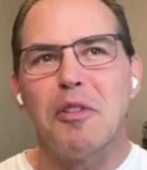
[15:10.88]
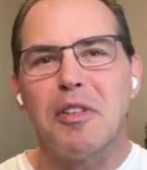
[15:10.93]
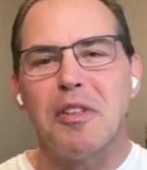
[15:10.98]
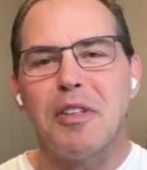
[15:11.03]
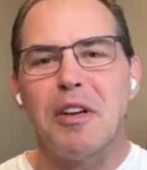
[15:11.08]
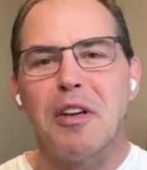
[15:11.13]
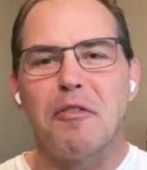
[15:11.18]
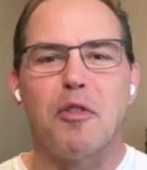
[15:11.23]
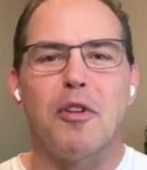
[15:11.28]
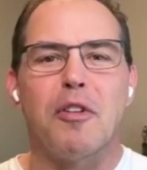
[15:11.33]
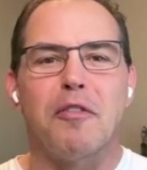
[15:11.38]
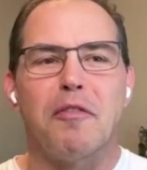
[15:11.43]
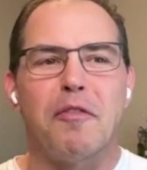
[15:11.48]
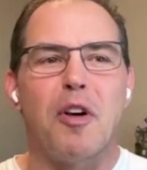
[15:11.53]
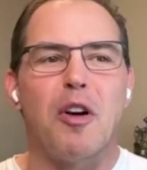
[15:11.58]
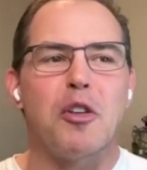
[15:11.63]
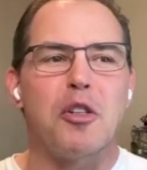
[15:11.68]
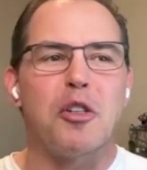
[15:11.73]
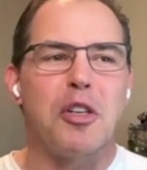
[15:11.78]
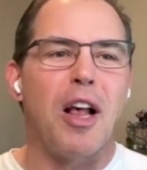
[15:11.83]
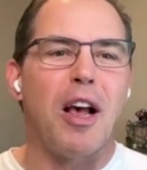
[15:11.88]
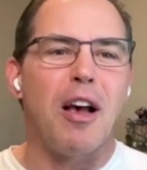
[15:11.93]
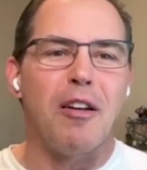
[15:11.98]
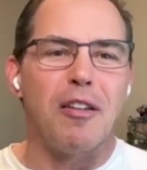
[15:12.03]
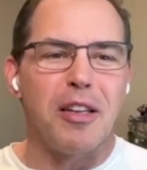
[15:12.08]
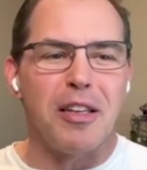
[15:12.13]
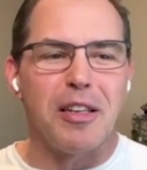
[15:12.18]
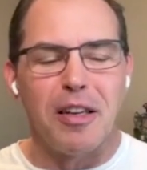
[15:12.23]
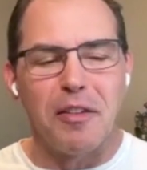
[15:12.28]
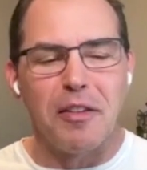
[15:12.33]
different
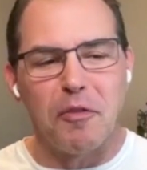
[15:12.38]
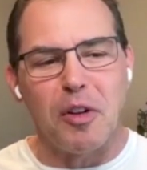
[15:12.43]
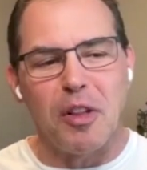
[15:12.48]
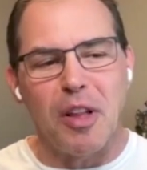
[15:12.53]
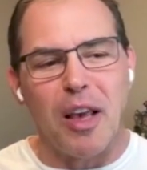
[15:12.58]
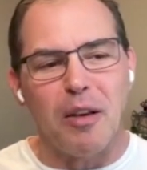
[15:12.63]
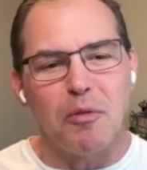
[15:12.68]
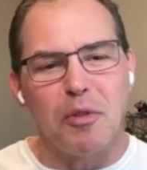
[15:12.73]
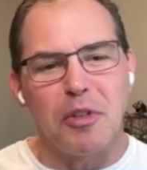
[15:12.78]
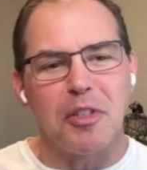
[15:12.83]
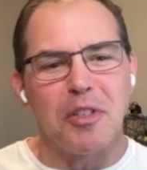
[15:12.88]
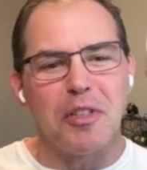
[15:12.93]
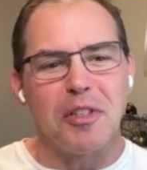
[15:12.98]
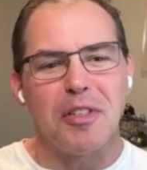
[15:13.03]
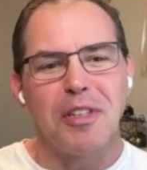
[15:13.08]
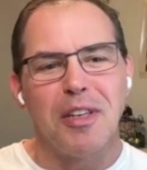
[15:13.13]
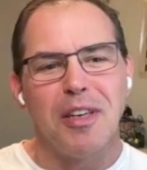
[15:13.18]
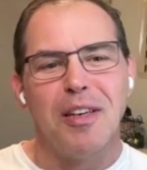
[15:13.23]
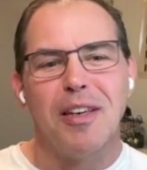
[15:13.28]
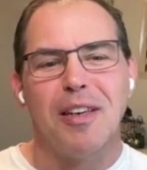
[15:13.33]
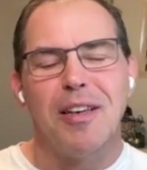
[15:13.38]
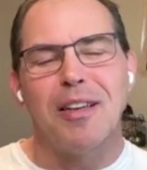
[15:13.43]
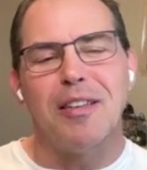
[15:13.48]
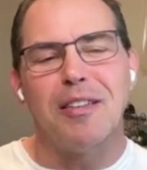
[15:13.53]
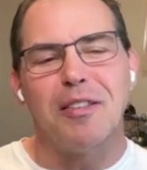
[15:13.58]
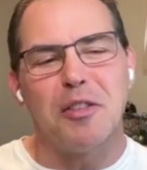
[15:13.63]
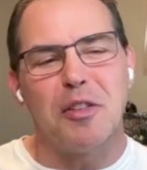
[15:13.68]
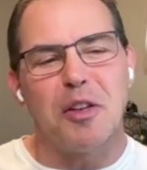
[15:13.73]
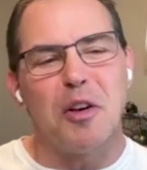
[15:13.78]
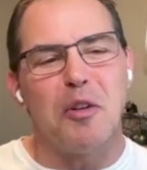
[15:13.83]
functionality in different languages.
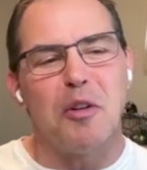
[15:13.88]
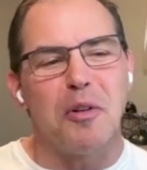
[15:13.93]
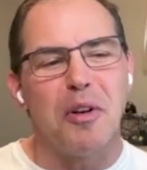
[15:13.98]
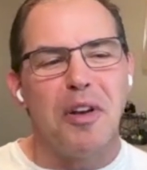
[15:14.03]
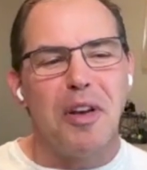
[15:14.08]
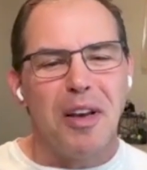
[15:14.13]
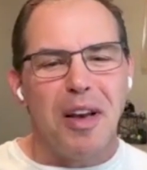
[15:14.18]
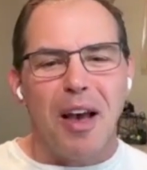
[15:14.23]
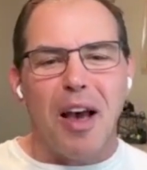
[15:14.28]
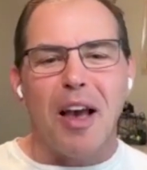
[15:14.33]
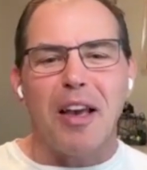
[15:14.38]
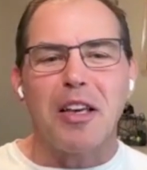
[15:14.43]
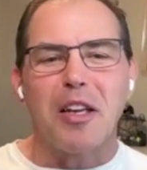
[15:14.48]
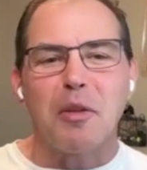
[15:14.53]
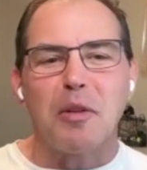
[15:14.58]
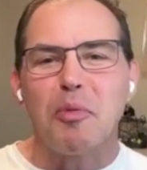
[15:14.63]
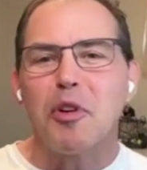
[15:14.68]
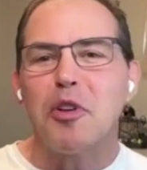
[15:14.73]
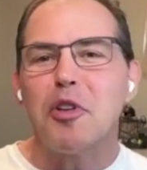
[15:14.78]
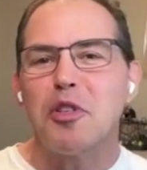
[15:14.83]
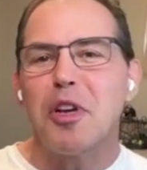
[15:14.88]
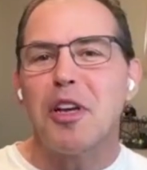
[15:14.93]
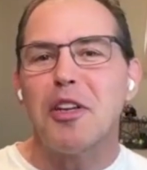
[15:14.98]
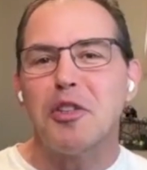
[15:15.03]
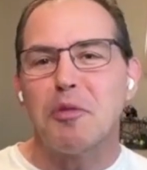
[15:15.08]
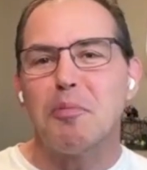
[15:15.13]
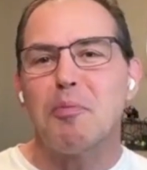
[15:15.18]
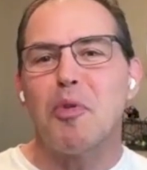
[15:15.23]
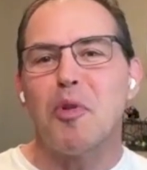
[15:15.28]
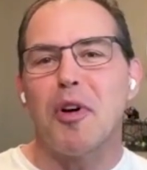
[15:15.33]
And so I can
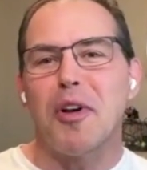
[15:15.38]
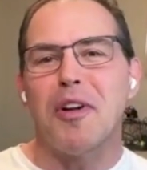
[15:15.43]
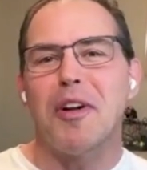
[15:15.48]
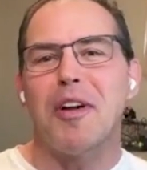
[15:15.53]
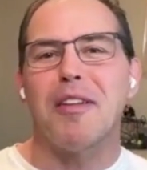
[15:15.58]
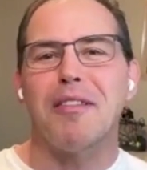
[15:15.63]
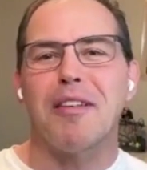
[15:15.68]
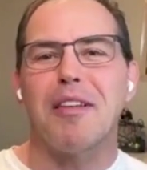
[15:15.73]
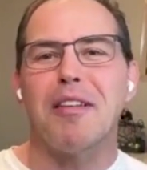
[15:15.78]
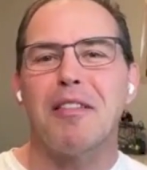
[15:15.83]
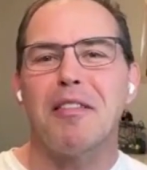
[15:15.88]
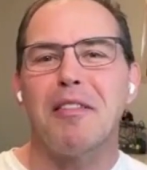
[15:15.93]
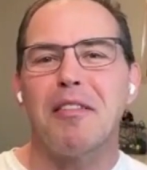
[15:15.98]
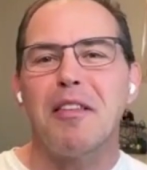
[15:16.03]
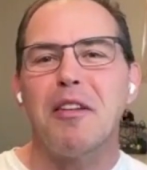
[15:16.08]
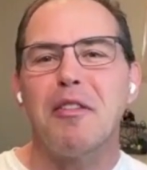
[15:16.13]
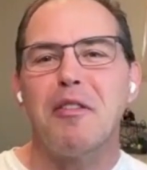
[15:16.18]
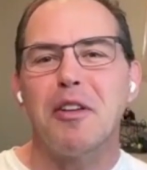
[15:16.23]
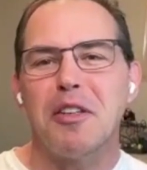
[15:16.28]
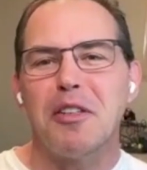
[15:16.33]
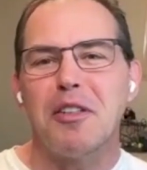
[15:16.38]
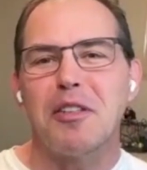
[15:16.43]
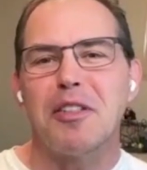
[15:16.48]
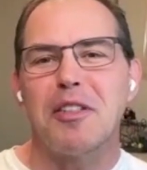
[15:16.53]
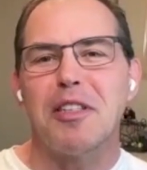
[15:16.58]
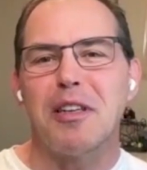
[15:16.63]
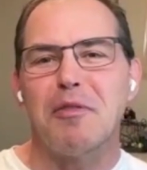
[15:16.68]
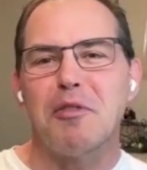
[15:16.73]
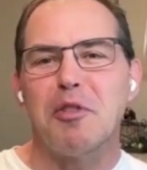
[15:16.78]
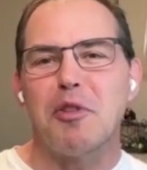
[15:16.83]
appreciate your point on the theory
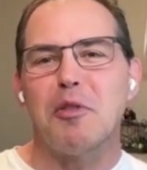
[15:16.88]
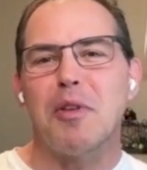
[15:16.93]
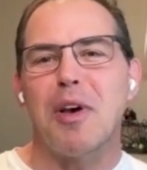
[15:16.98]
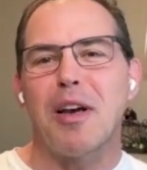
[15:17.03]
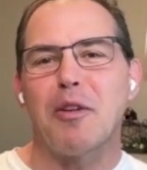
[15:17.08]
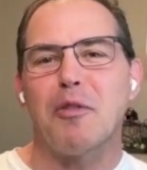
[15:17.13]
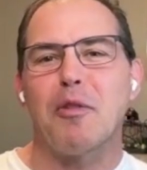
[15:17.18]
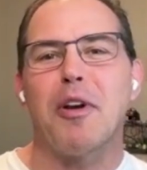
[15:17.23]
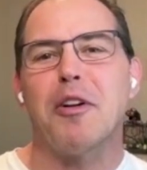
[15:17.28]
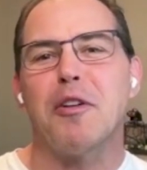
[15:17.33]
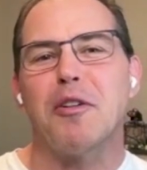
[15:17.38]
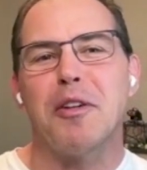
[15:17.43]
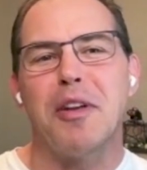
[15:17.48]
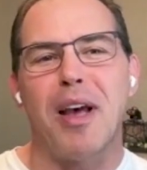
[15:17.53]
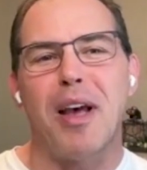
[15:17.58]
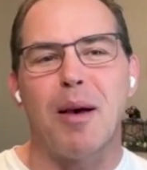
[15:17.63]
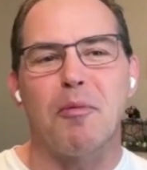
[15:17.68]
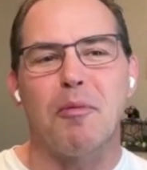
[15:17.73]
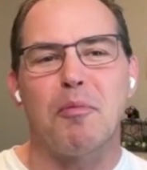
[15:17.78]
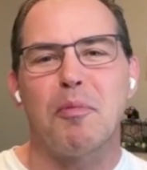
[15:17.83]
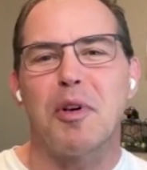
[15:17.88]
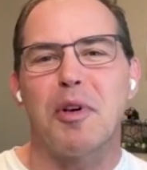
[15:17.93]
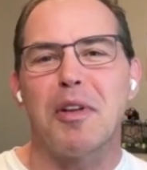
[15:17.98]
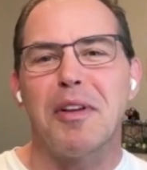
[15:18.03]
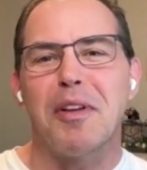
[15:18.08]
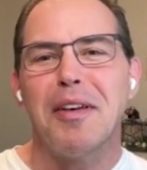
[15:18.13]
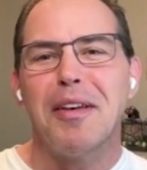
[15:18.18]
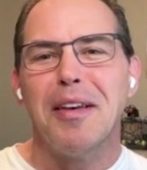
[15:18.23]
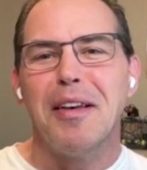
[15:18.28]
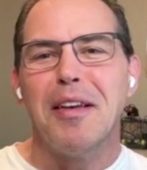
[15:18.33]
just gives you that greater depth.
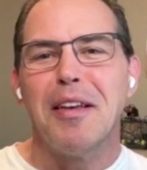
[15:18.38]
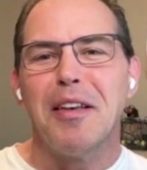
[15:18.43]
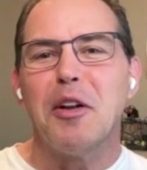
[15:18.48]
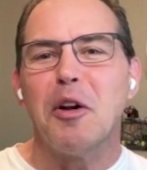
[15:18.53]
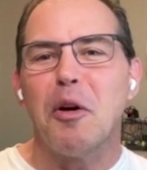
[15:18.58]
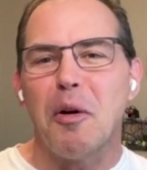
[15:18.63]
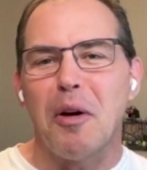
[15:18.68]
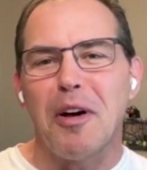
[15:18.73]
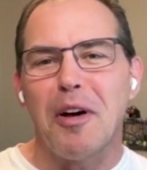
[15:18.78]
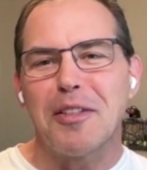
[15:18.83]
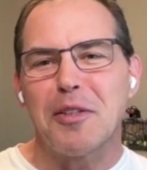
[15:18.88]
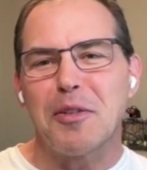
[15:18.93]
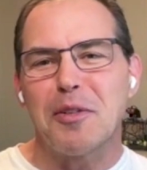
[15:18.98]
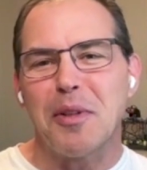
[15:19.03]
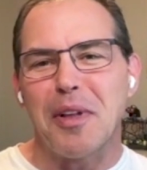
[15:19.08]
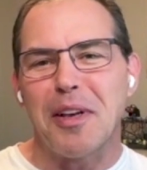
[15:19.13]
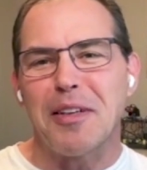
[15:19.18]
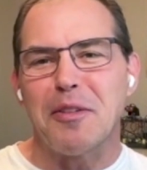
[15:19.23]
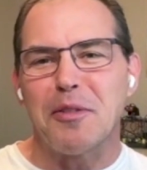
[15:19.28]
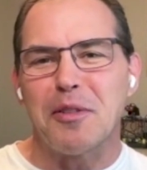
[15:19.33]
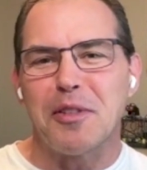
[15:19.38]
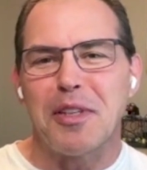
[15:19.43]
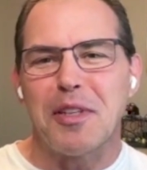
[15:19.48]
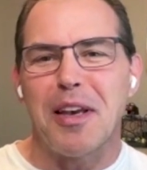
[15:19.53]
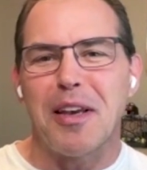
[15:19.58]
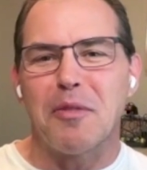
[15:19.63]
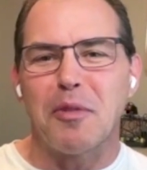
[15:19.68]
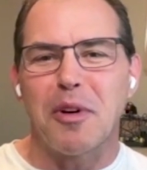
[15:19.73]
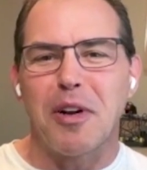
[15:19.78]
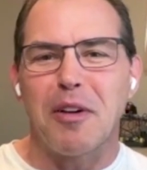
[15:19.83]
But, also like you're
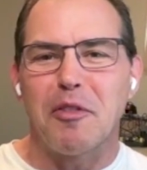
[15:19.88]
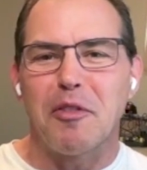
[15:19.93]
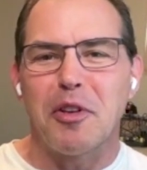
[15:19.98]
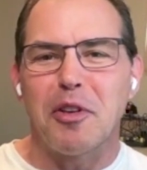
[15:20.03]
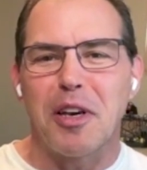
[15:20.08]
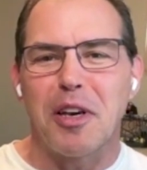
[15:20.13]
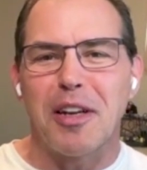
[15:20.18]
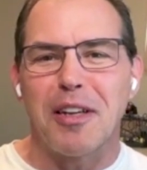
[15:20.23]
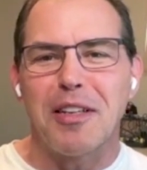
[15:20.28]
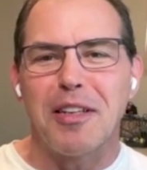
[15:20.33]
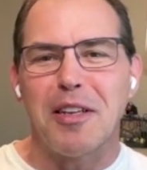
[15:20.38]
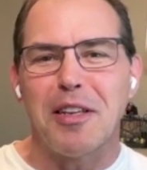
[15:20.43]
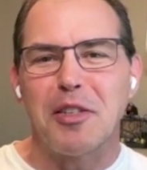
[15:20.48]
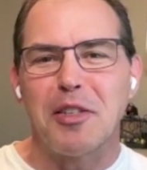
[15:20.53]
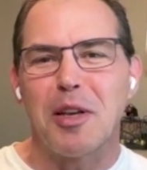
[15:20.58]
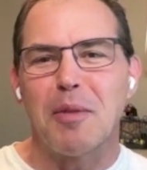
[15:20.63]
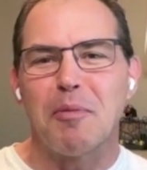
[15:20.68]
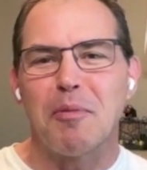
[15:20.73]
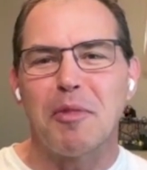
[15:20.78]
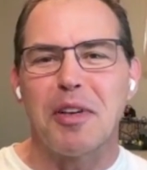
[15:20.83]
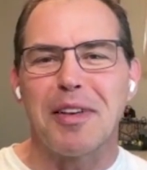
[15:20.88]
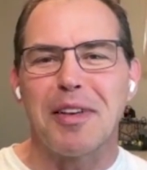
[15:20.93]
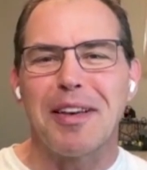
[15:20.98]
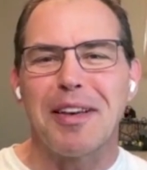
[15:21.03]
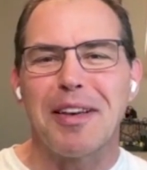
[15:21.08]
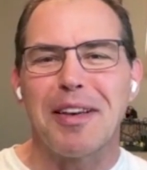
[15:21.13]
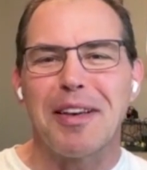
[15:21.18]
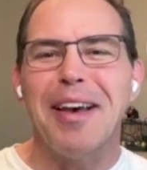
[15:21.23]
saying, whenever you got to teach something,